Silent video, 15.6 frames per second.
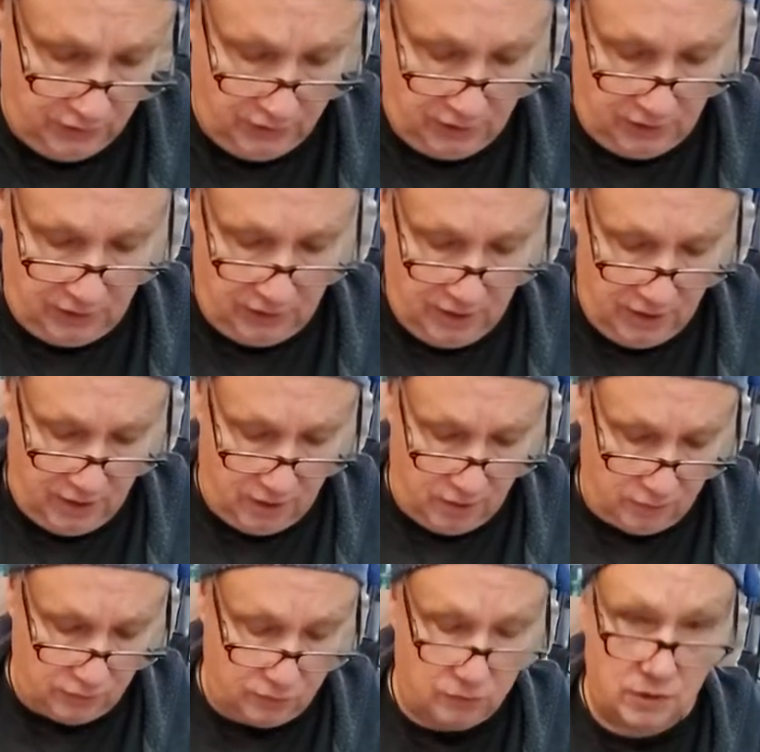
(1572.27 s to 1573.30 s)
And now
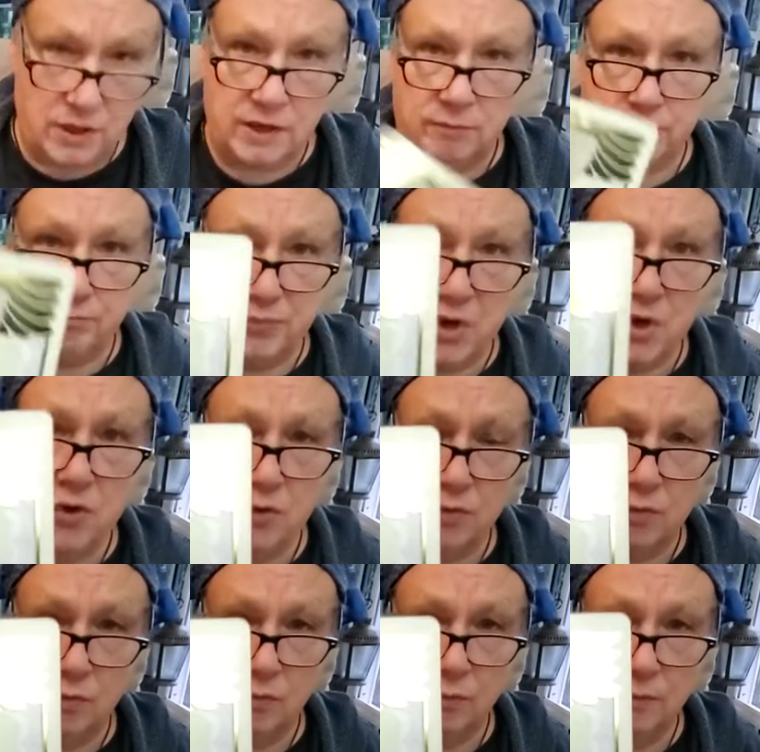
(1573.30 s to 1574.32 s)
you're like,
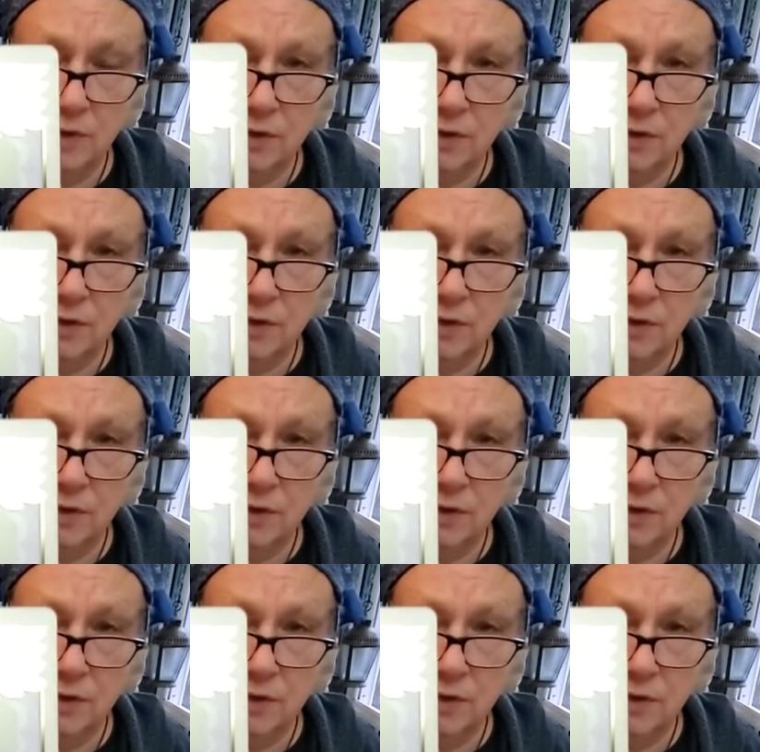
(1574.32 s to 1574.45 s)
boom,